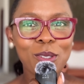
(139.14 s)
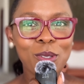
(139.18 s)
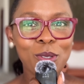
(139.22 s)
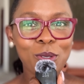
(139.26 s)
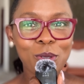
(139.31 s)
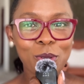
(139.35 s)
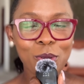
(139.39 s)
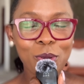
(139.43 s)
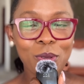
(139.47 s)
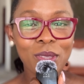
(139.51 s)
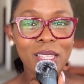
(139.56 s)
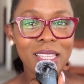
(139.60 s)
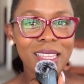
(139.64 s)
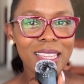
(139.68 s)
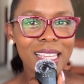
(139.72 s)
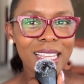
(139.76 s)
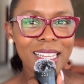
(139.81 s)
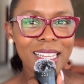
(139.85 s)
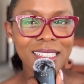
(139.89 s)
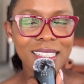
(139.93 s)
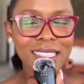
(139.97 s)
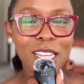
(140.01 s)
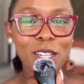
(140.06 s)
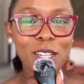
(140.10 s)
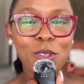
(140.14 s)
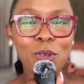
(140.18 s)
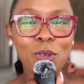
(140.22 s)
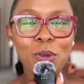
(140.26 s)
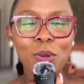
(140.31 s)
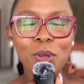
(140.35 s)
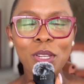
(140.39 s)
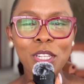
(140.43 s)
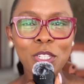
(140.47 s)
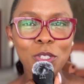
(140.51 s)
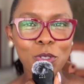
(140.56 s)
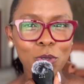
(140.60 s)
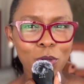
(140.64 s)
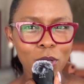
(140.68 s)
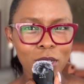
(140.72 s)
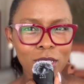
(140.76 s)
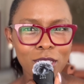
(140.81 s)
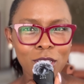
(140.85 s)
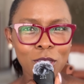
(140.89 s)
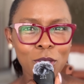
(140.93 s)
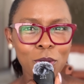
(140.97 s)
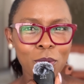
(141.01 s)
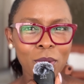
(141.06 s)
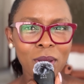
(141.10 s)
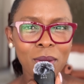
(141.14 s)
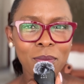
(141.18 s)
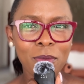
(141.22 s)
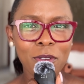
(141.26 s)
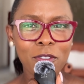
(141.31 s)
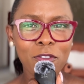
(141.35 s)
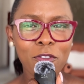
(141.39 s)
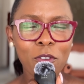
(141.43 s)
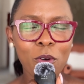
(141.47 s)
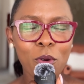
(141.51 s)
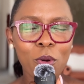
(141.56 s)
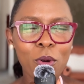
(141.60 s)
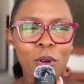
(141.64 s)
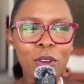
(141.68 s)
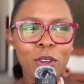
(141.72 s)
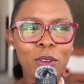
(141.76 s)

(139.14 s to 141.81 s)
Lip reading: to do the things that you enjoyed doing before.